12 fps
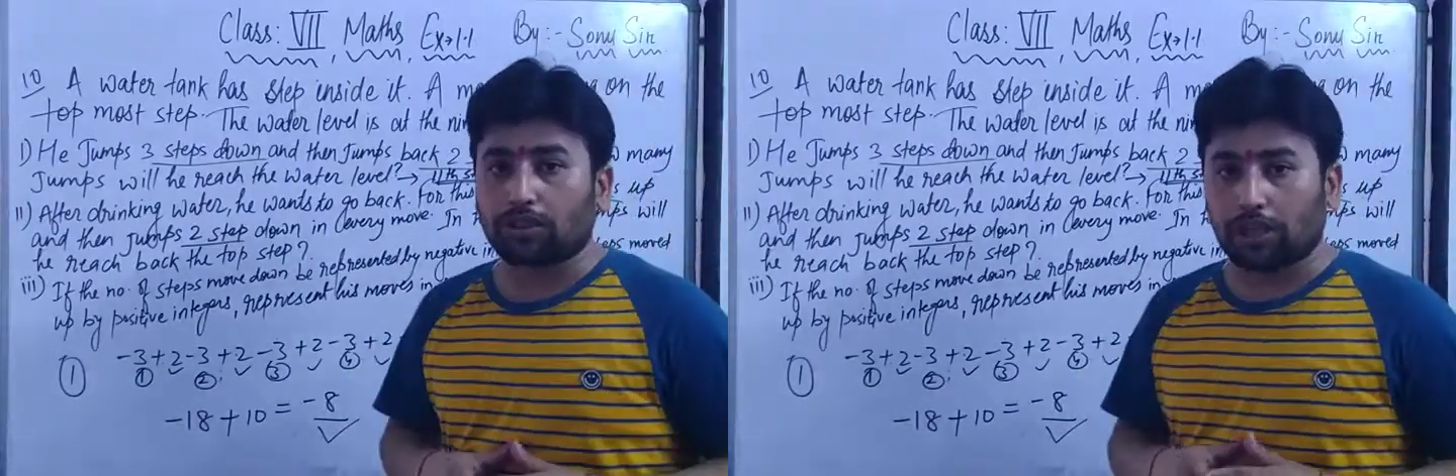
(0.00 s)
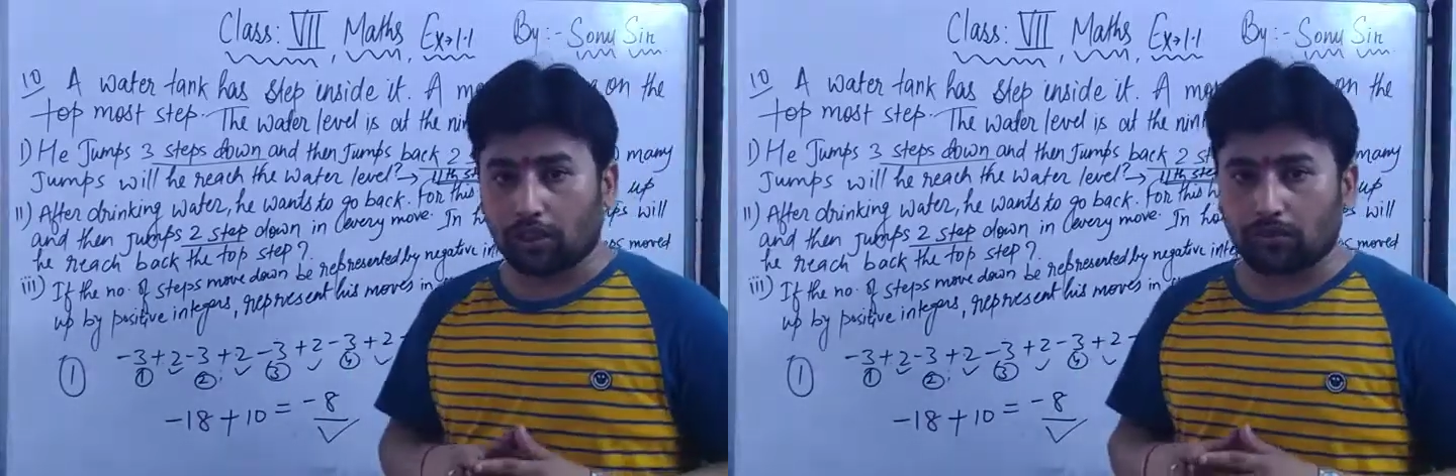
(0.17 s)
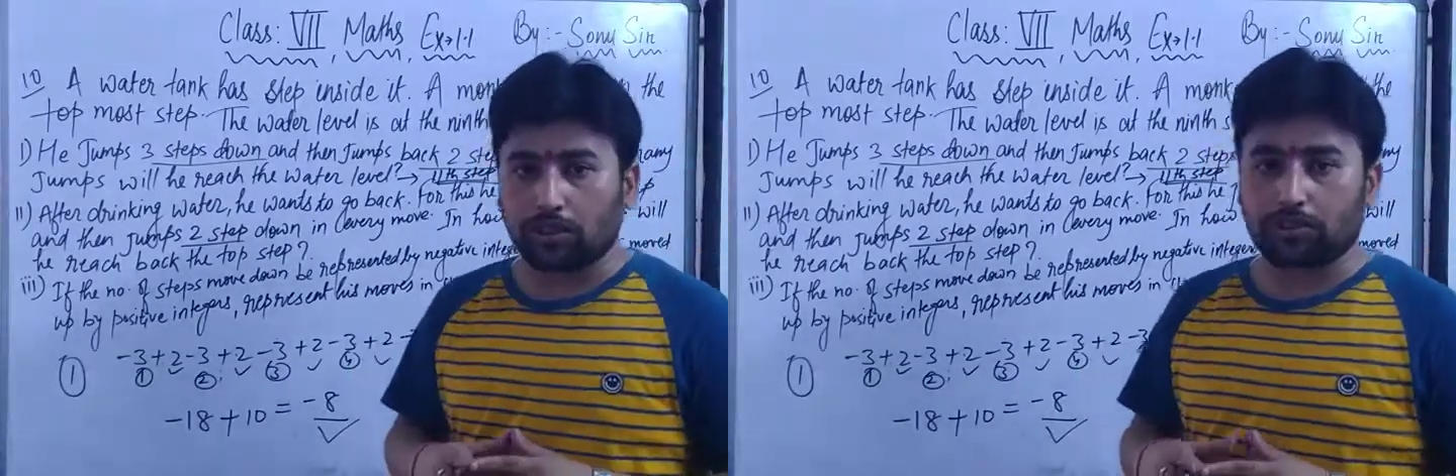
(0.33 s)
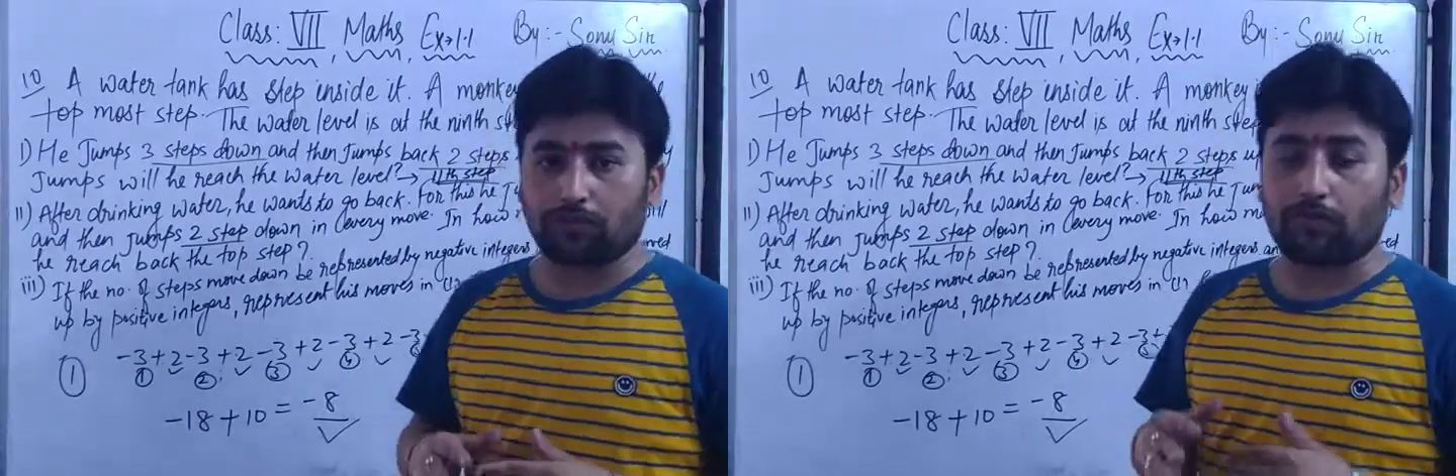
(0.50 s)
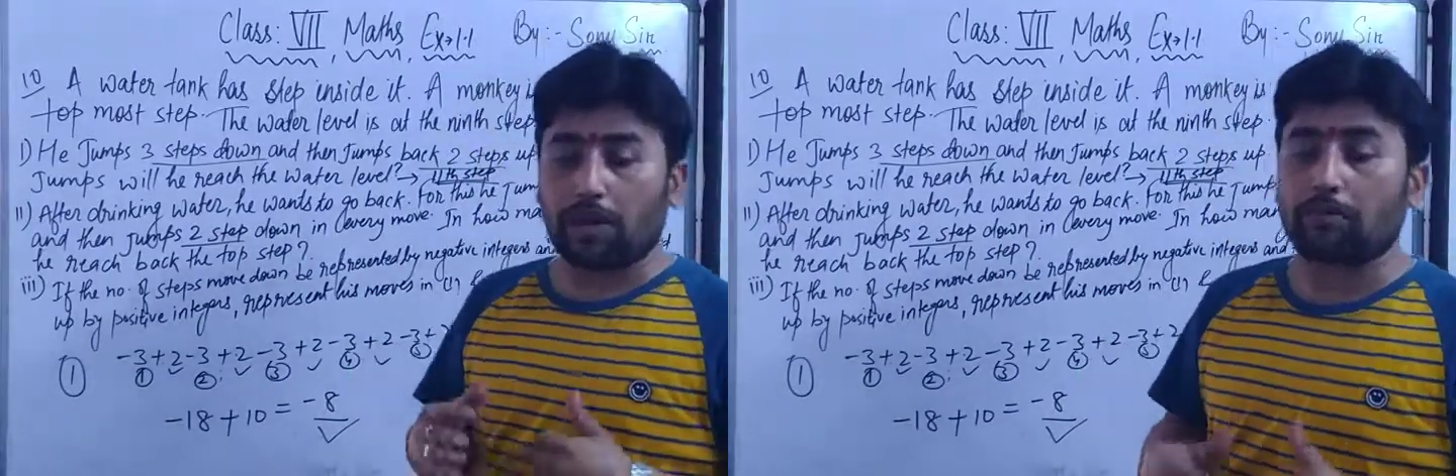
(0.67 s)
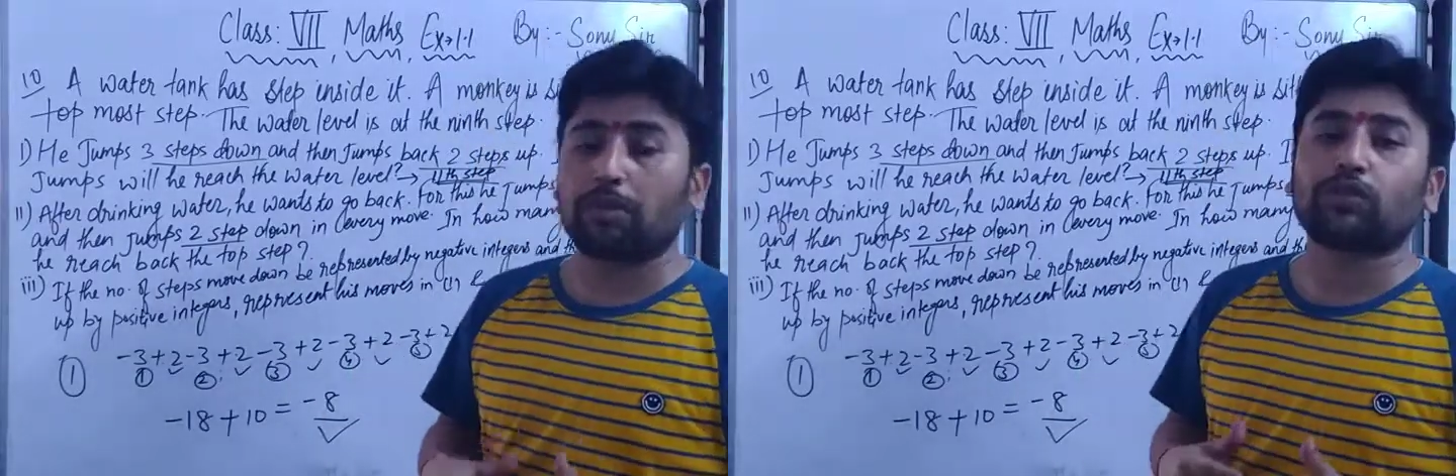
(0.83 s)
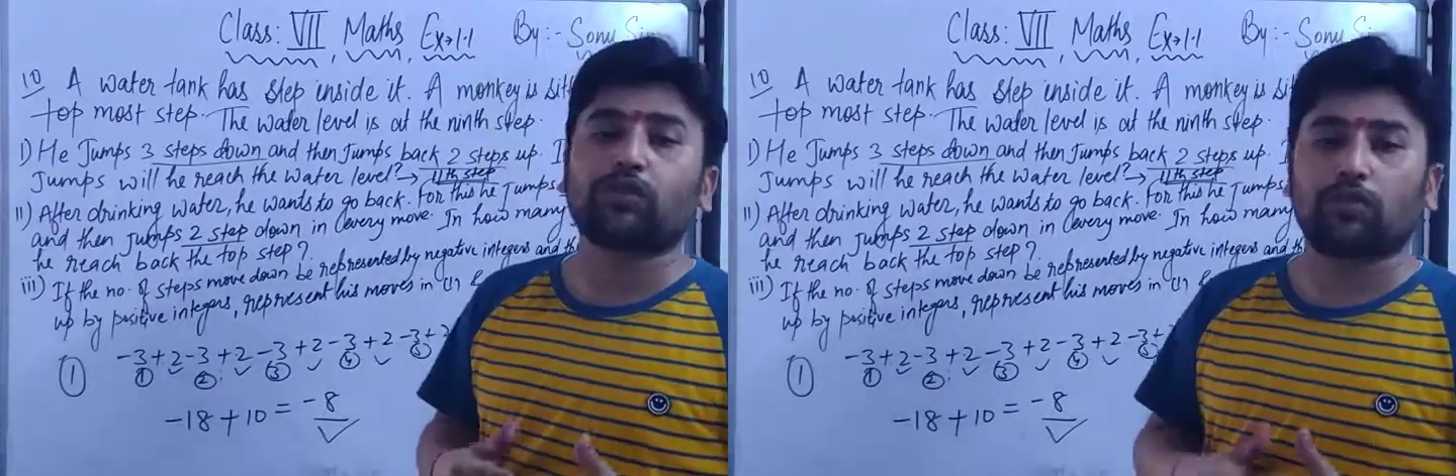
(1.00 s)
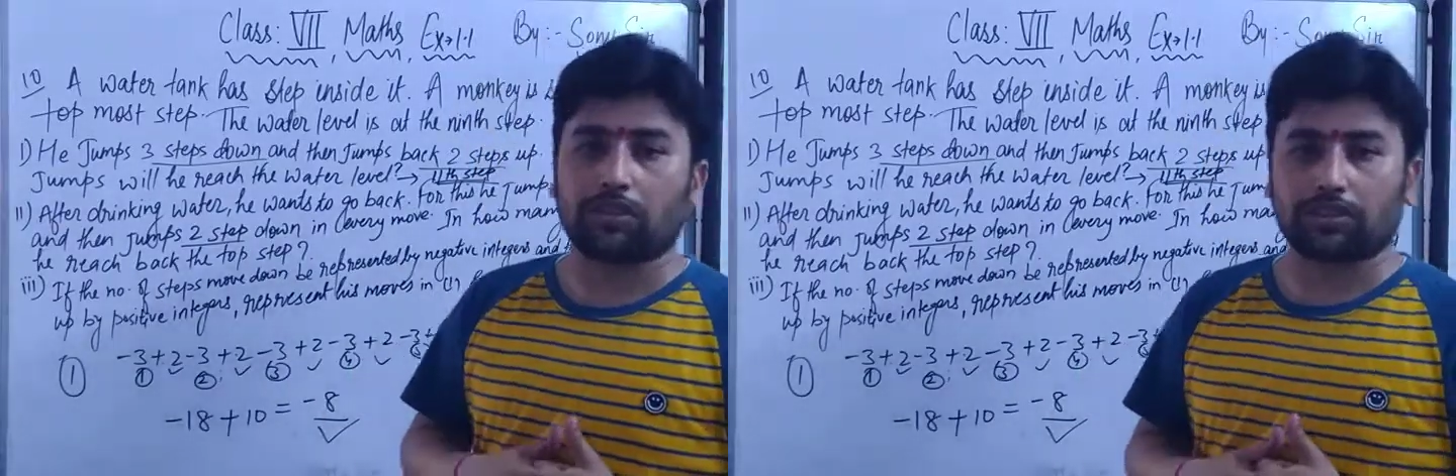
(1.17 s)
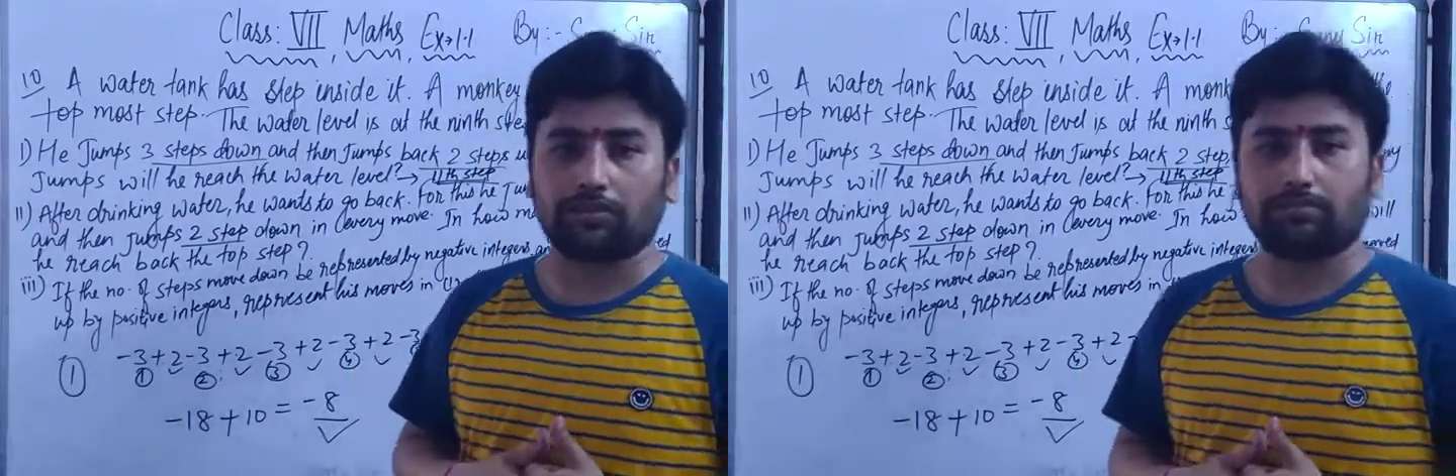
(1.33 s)
very much for
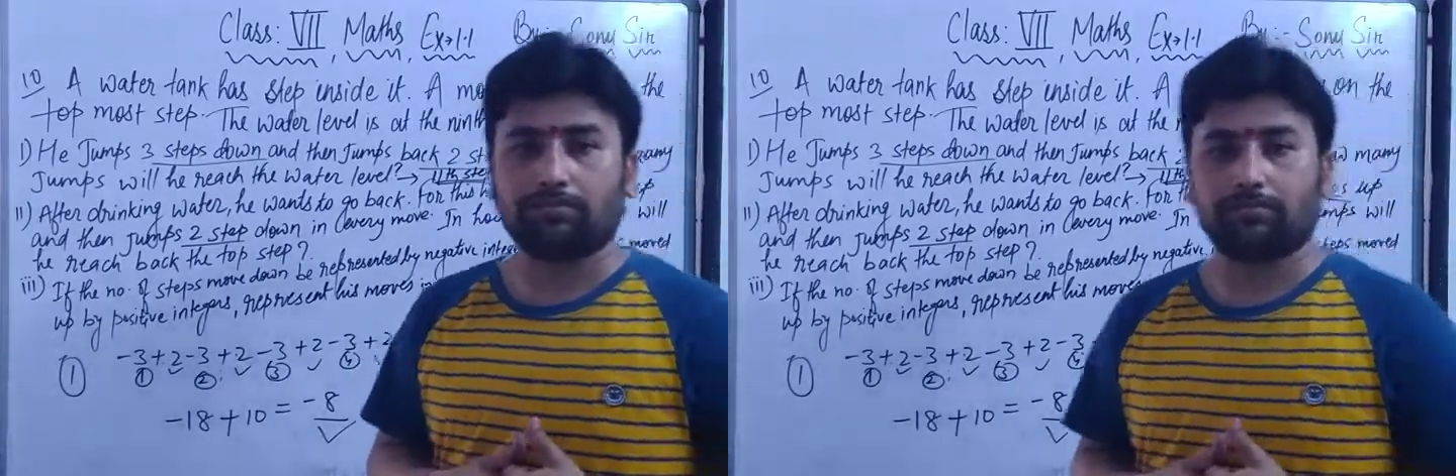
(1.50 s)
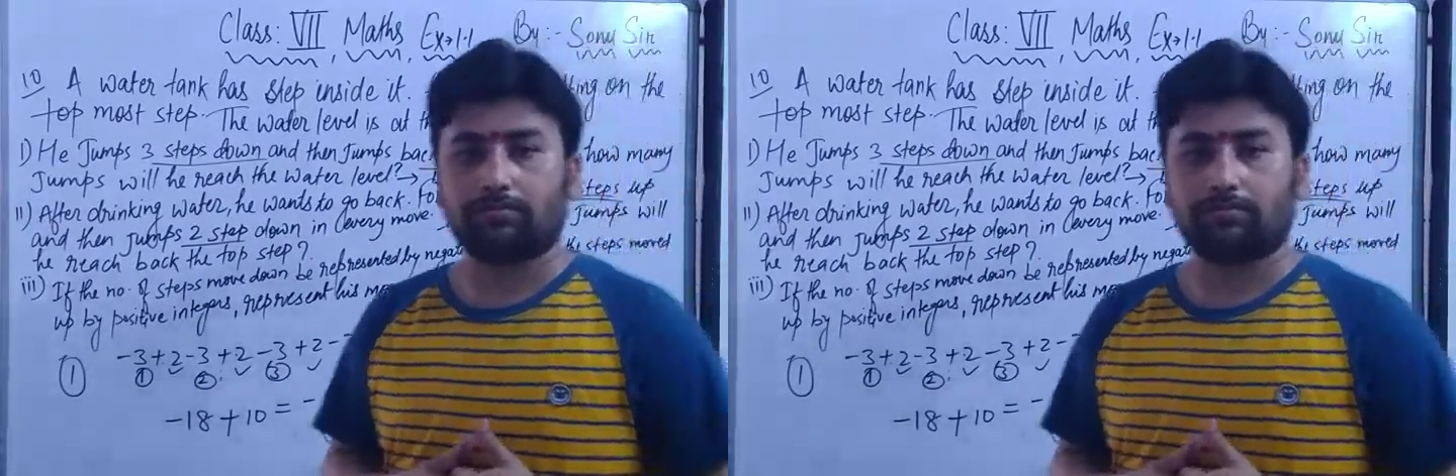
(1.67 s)
watching.